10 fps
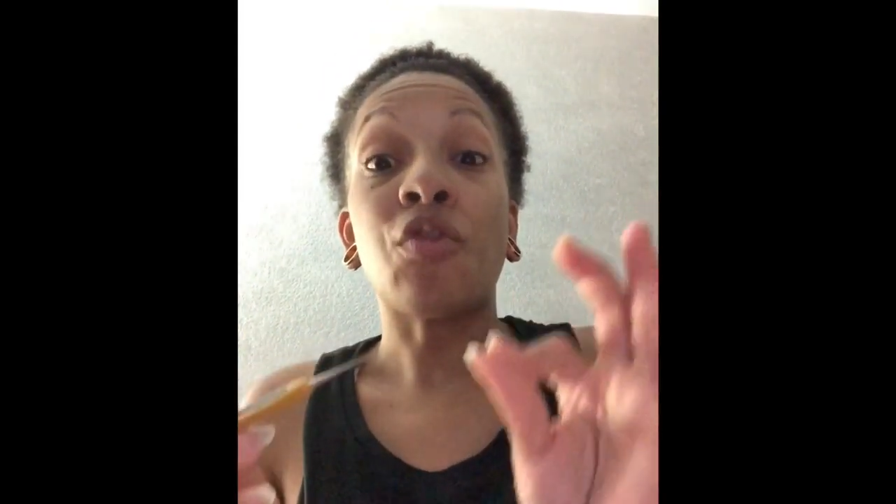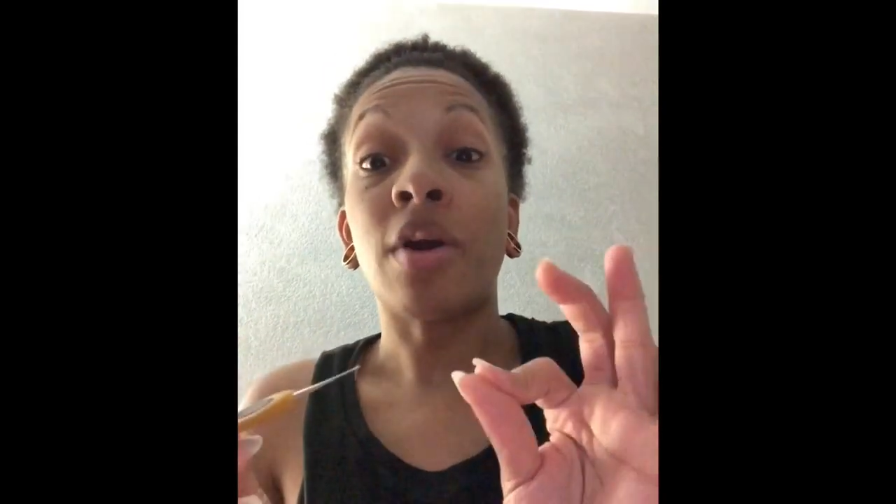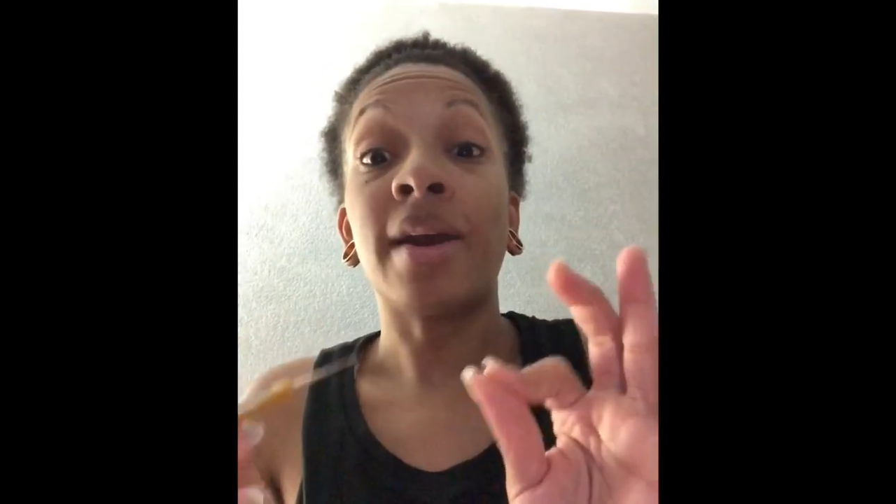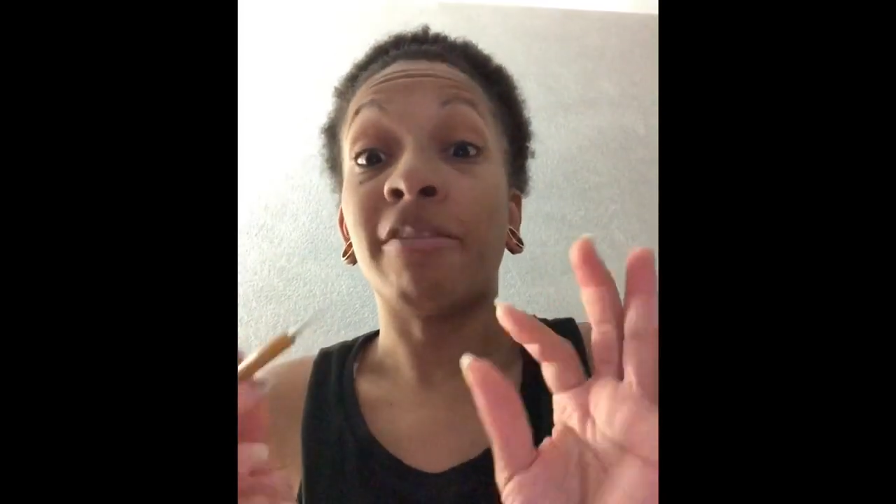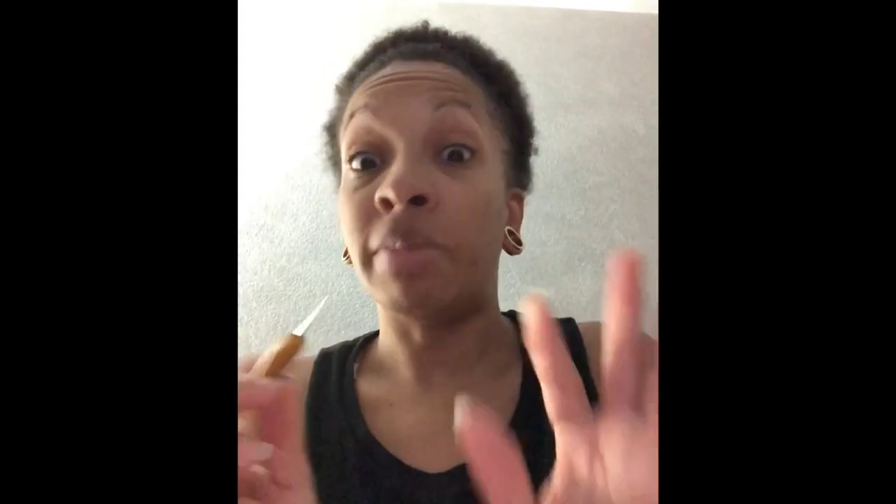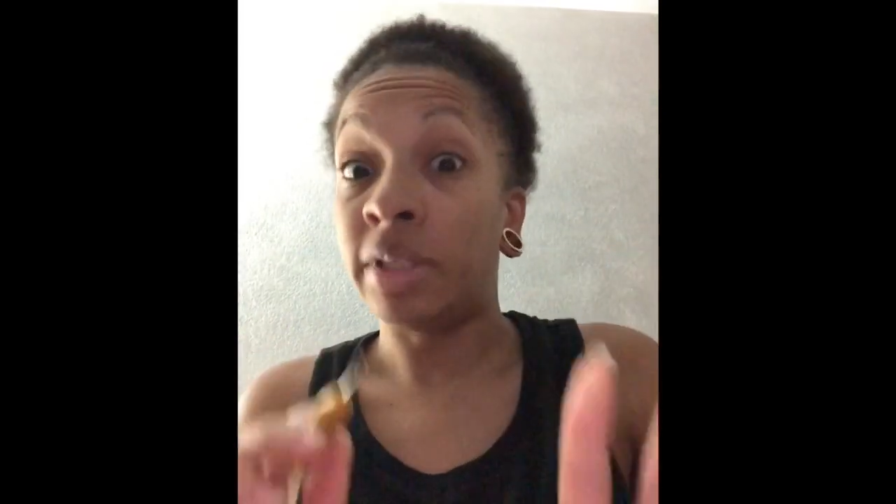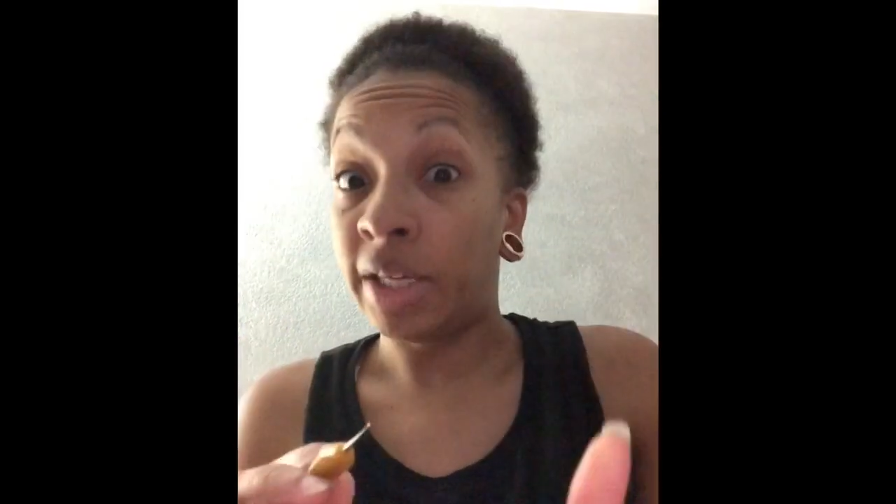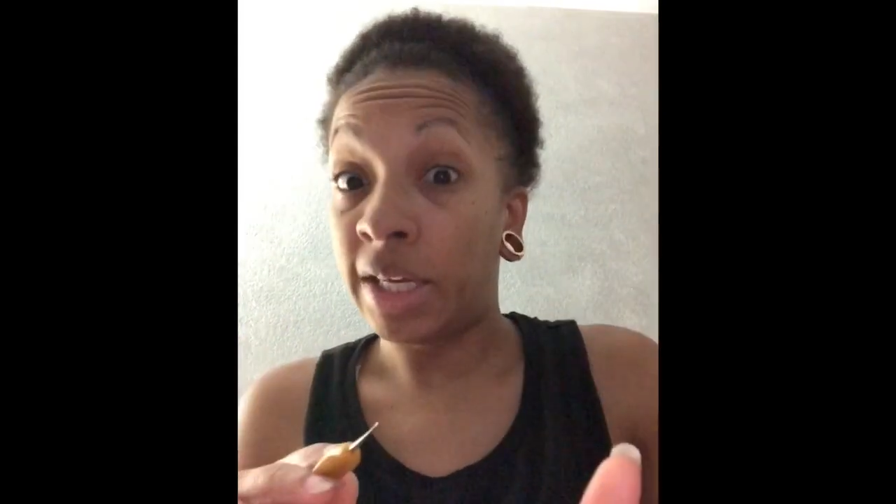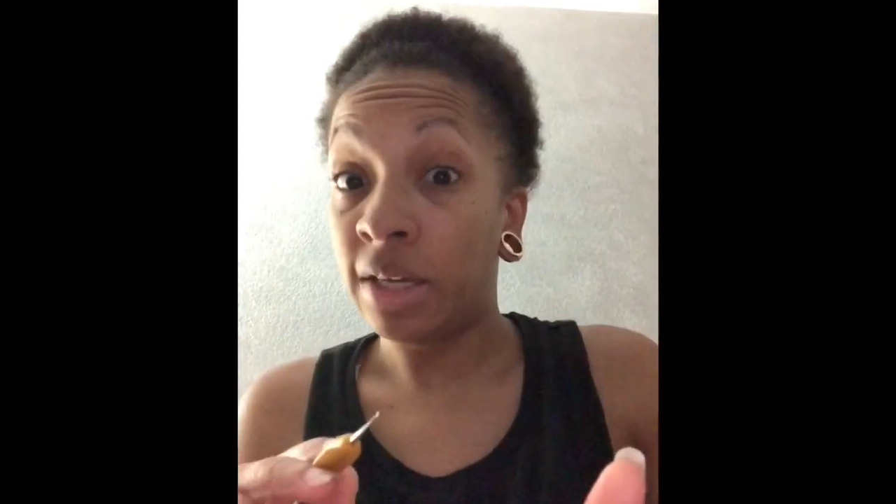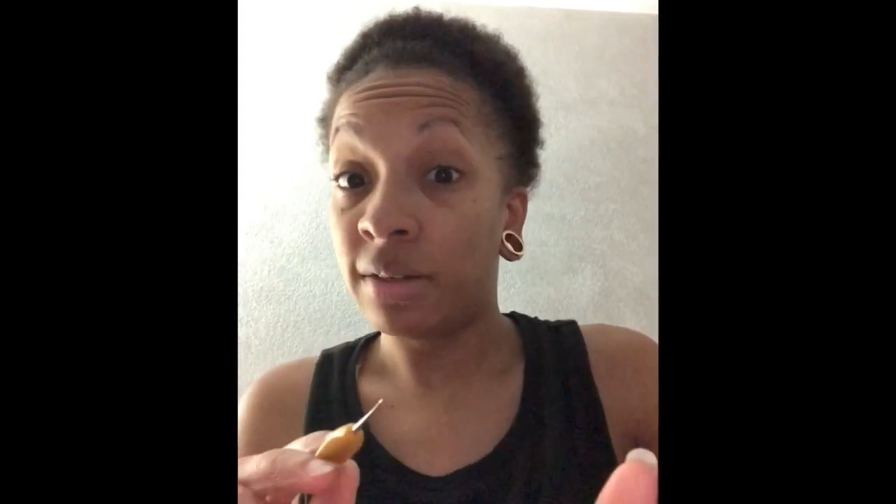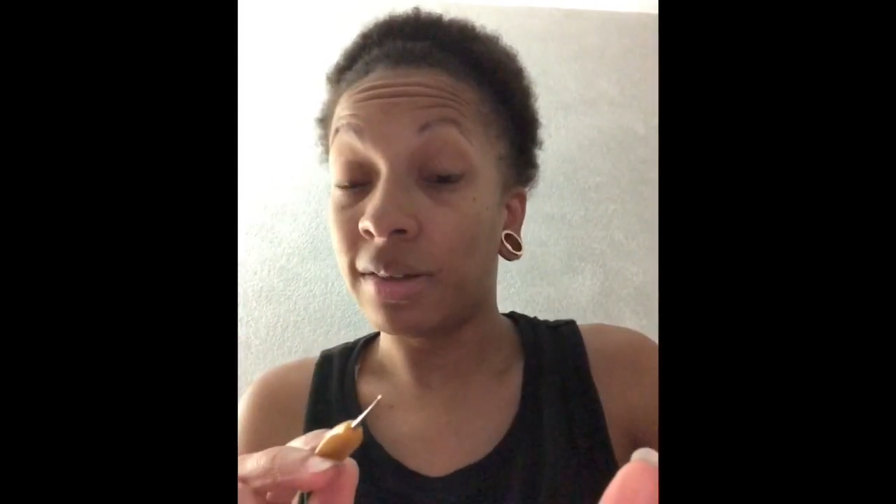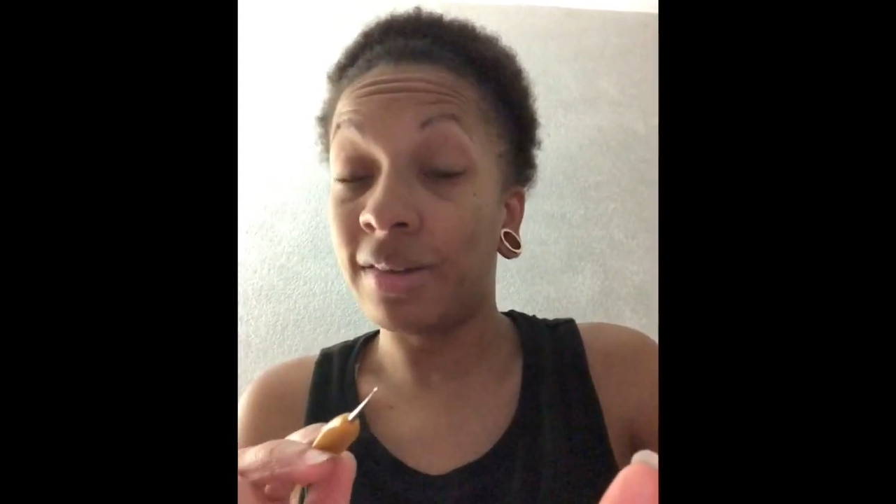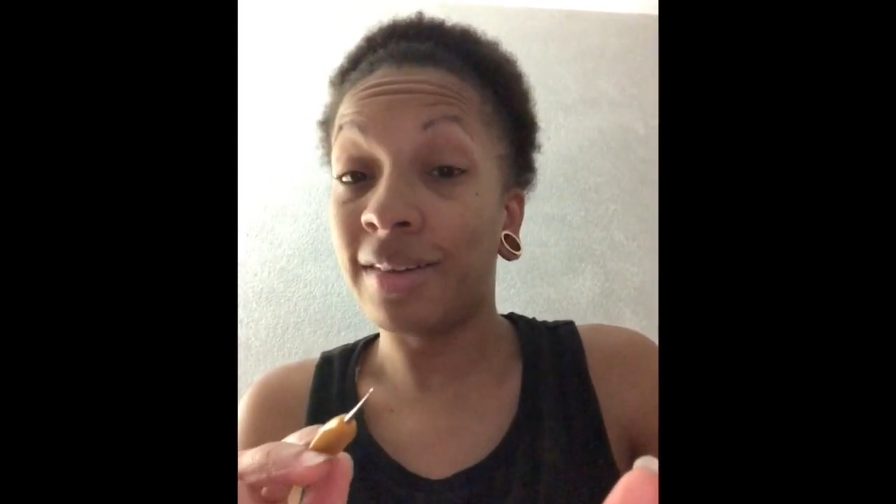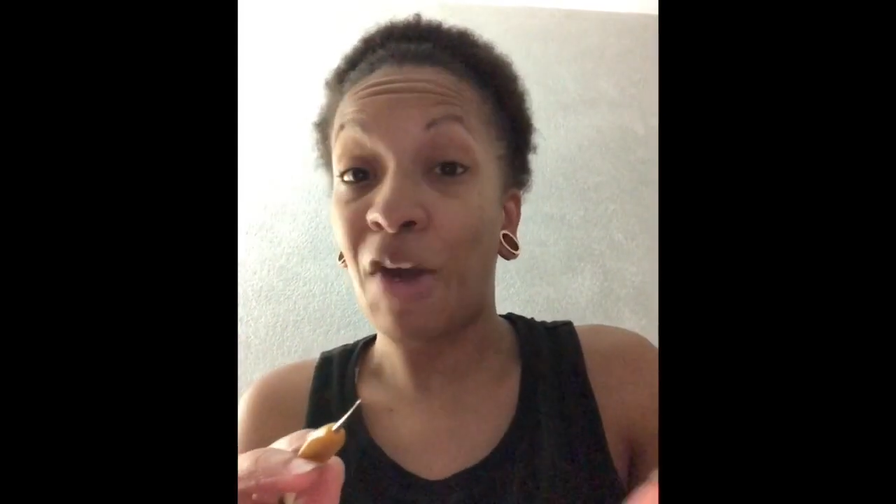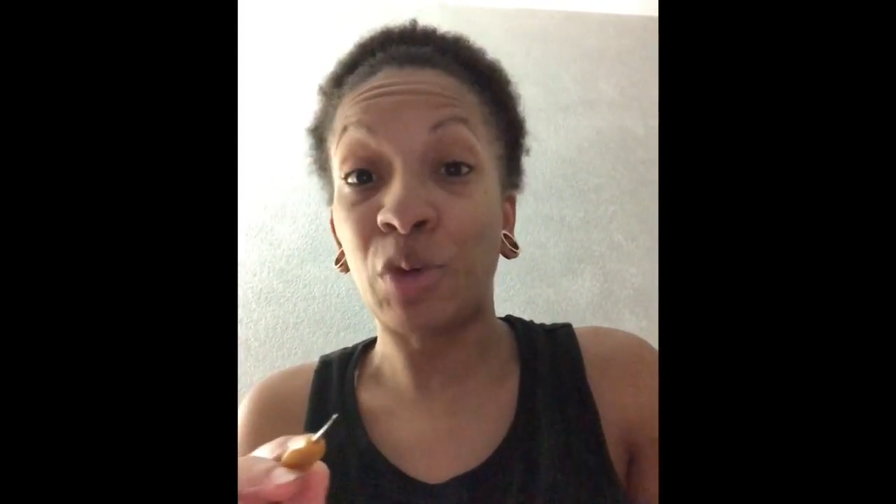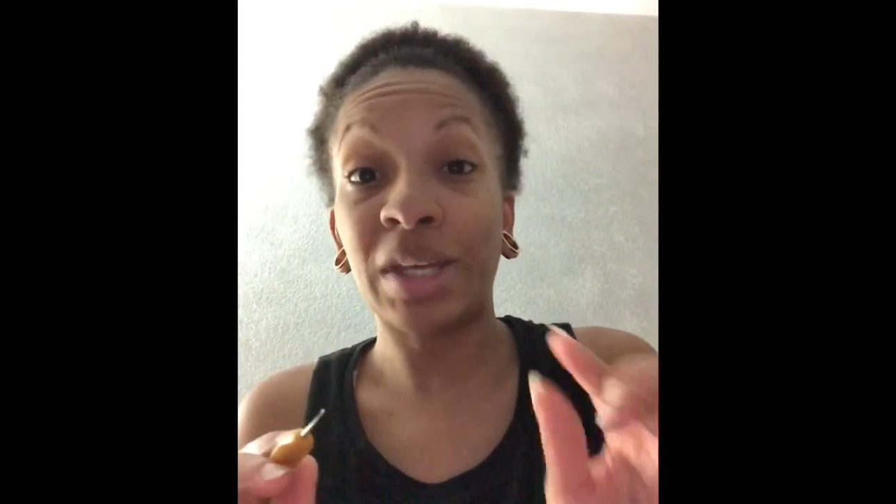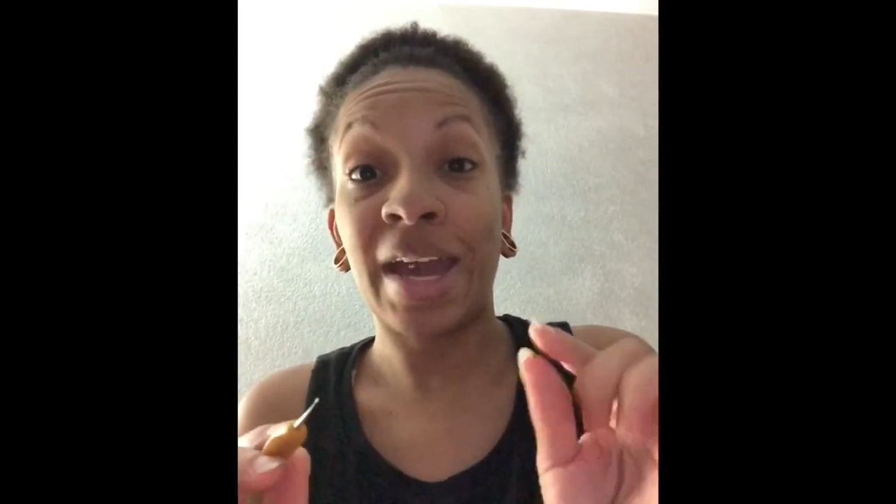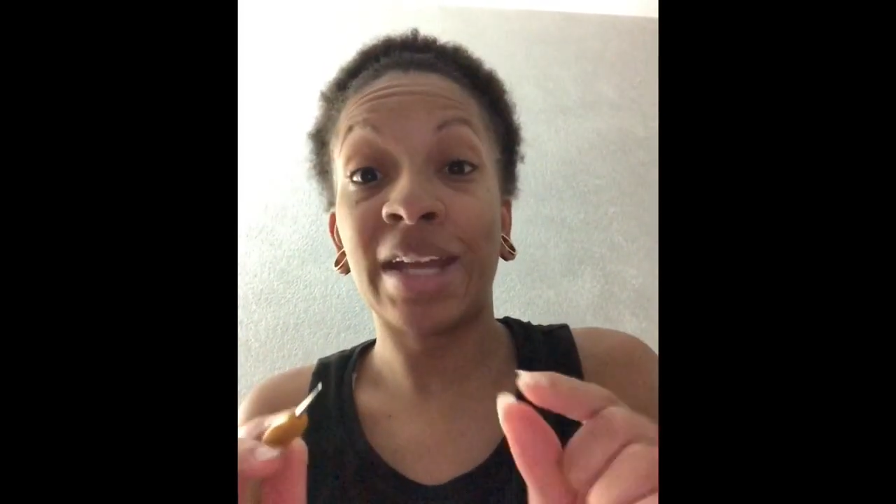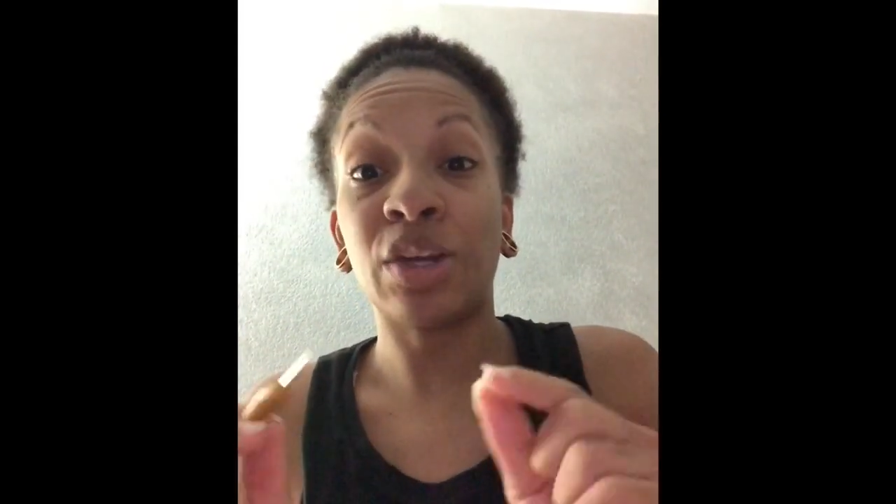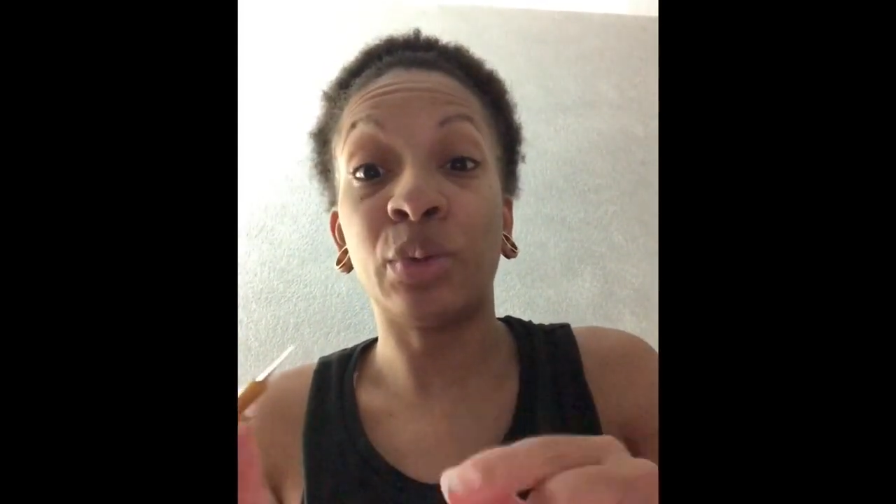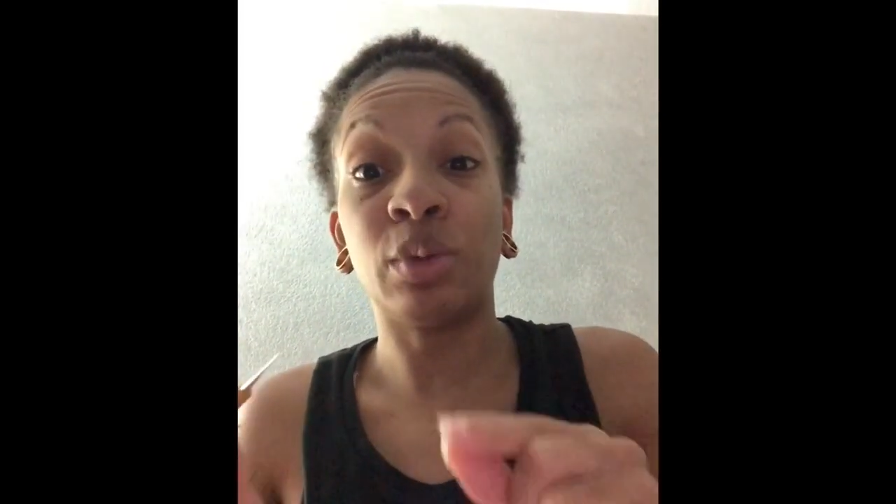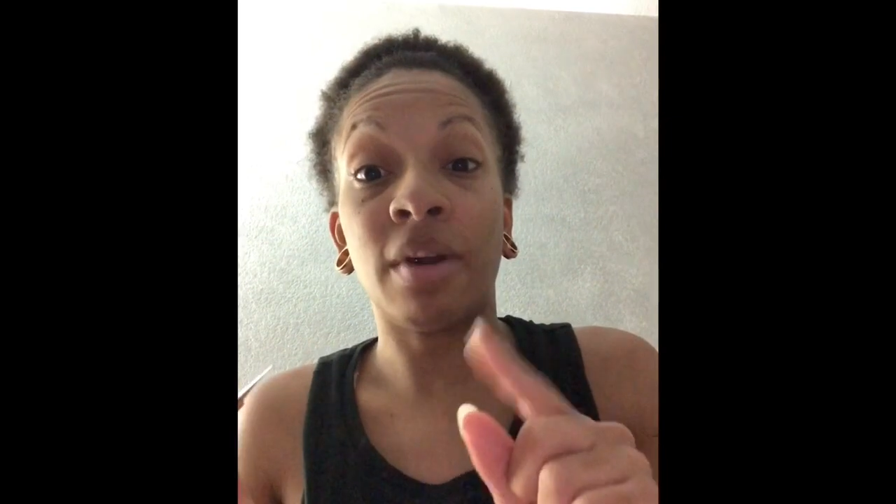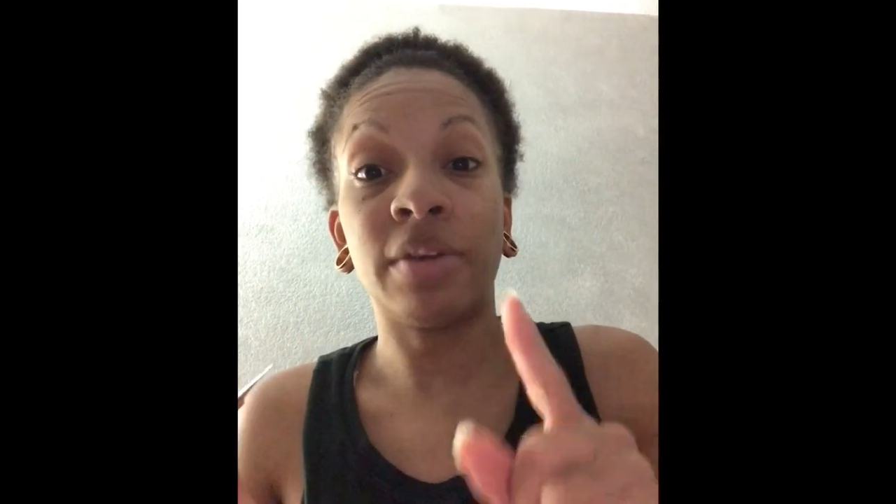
I want to thank all my new subscribers for